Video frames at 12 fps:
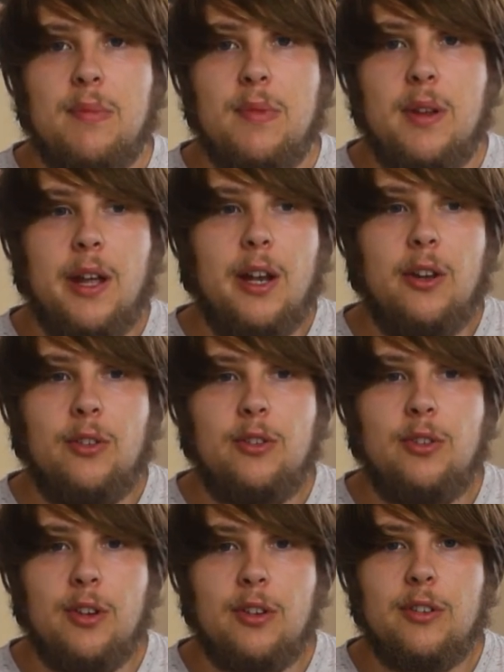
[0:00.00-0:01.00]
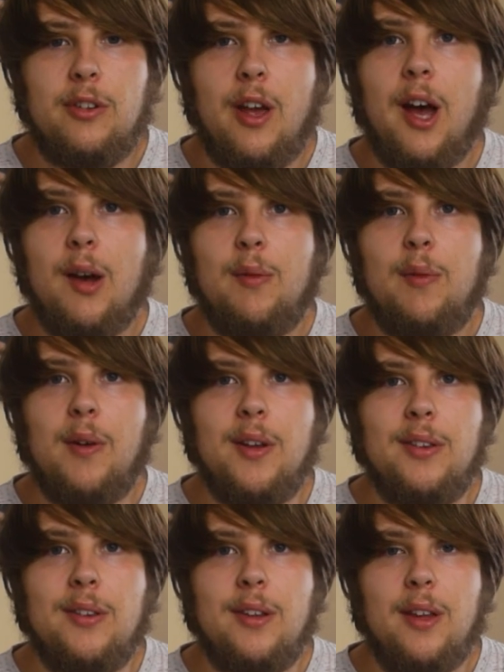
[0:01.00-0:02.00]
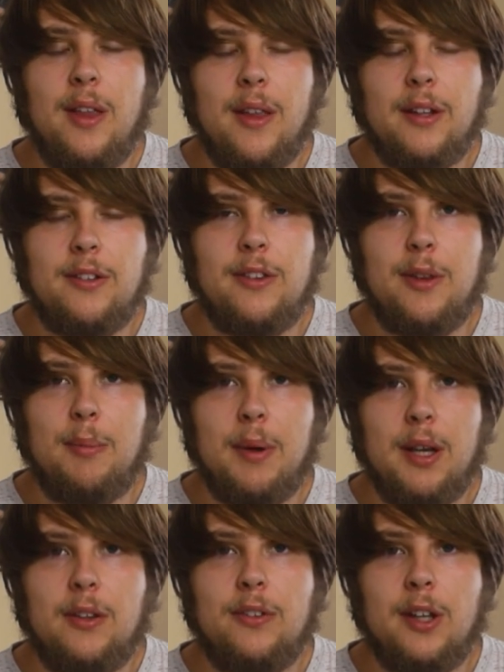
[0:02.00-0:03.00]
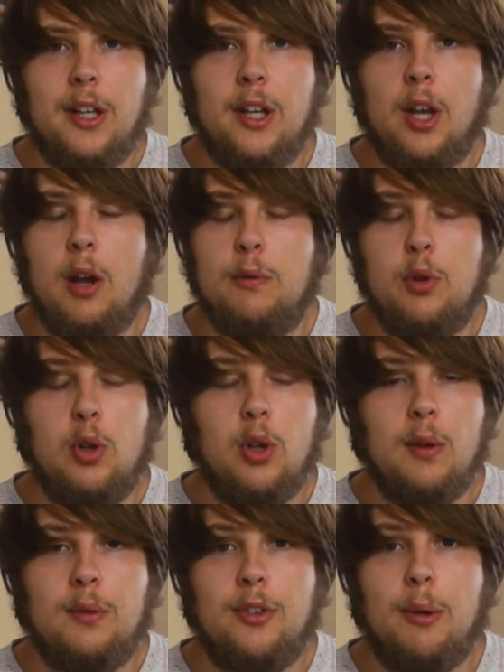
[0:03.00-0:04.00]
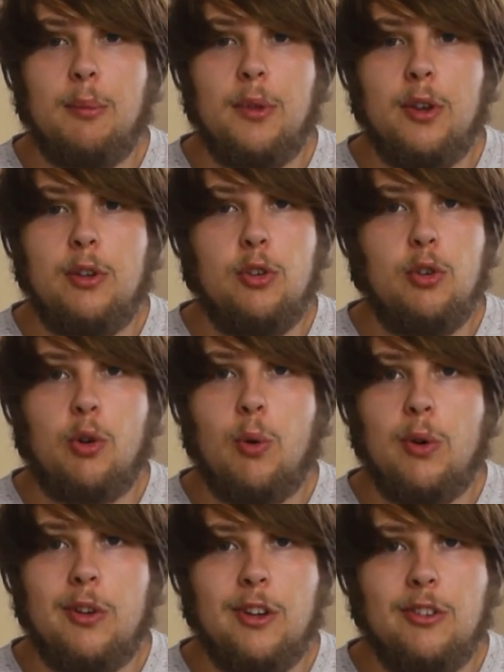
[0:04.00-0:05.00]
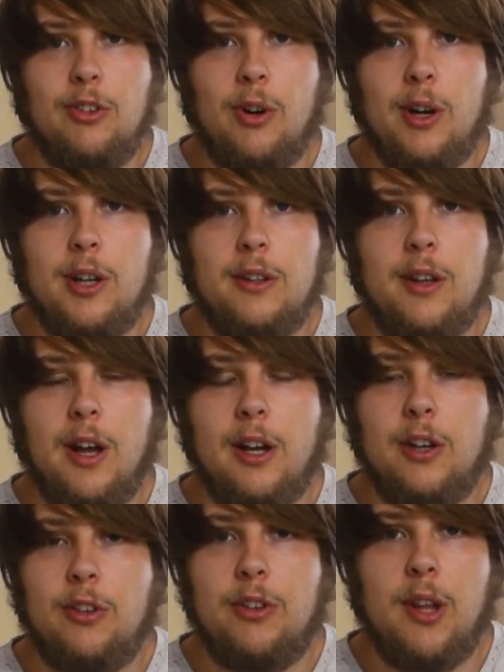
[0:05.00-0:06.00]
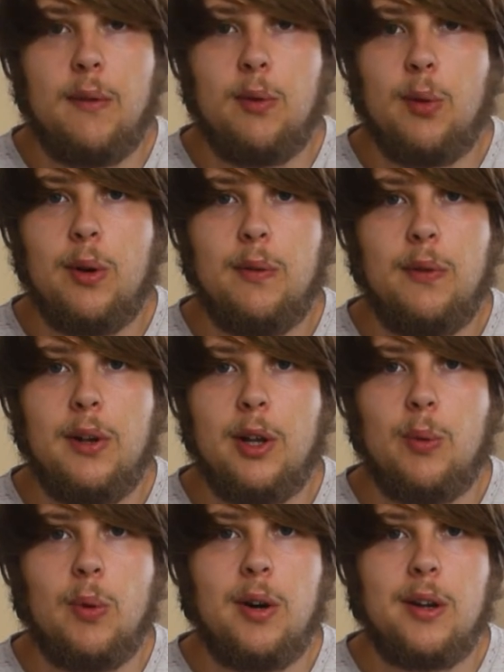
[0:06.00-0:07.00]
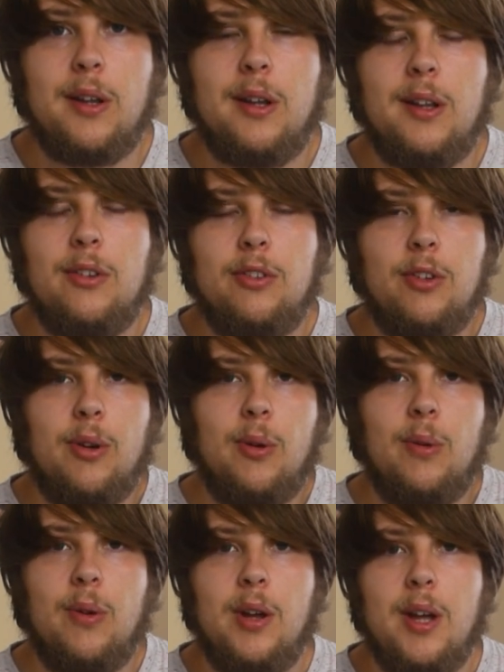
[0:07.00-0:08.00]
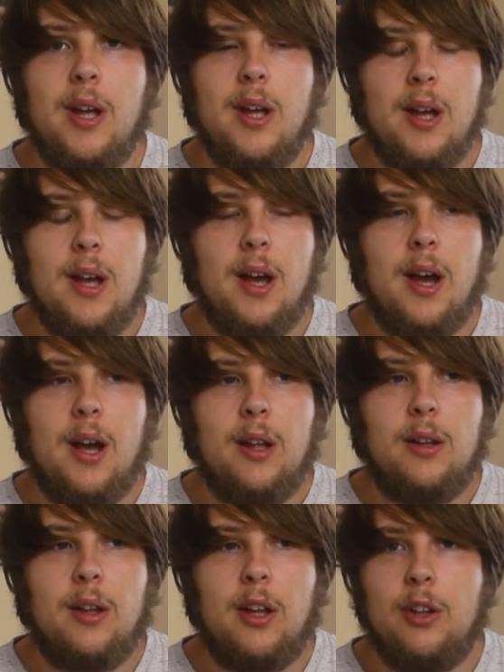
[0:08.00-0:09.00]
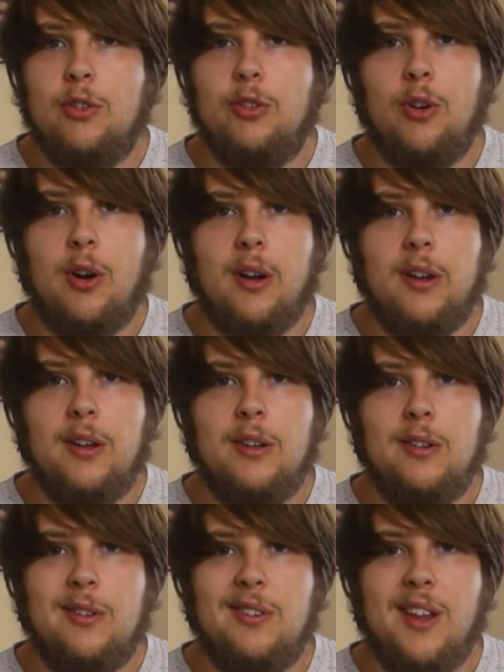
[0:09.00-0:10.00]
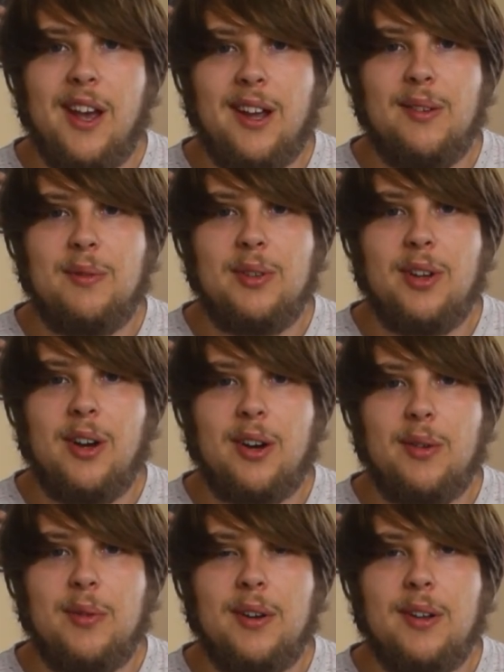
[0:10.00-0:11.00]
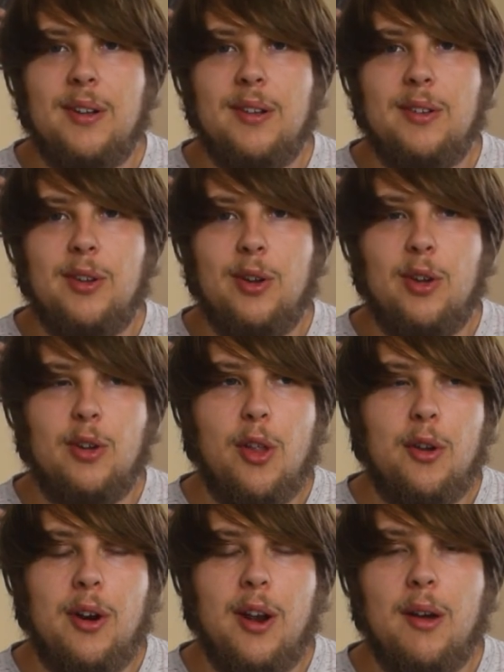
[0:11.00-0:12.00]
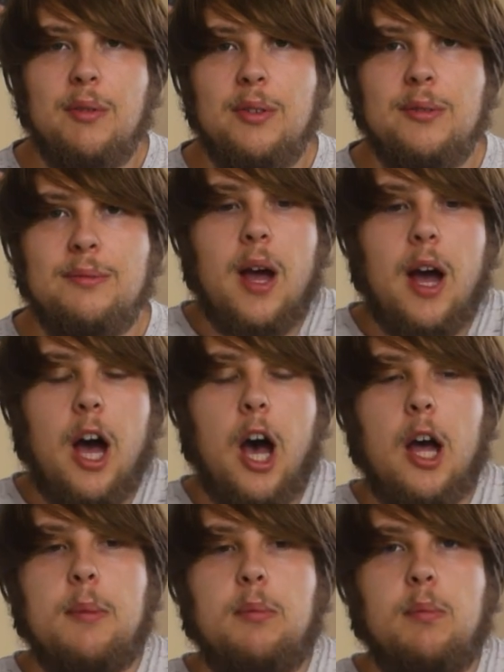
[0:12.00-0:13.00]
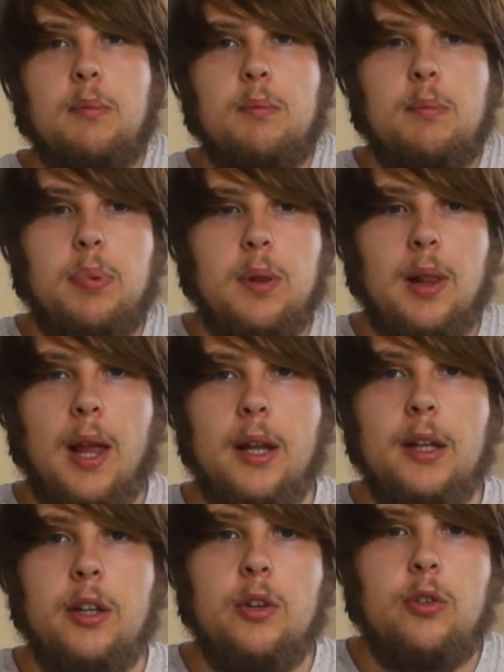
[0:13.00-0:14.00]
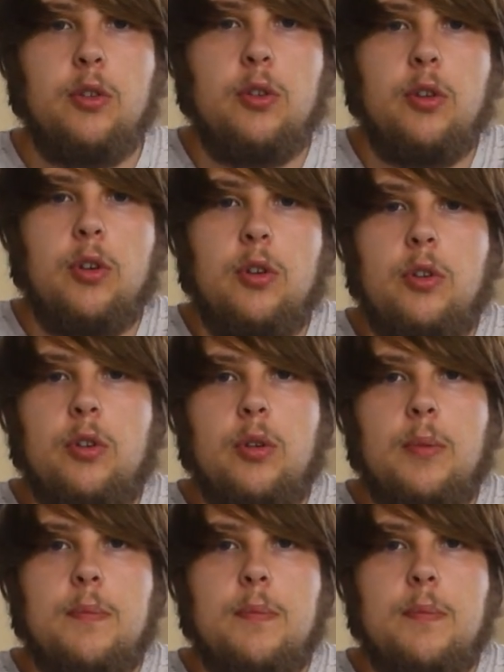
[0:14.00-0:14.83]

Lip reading: it is just to have fun, and that's the biggest thing. If you love something, you're going to enjoy it, and it's never going to feel like work. So enjoy taking photography to another level. I'm planning to do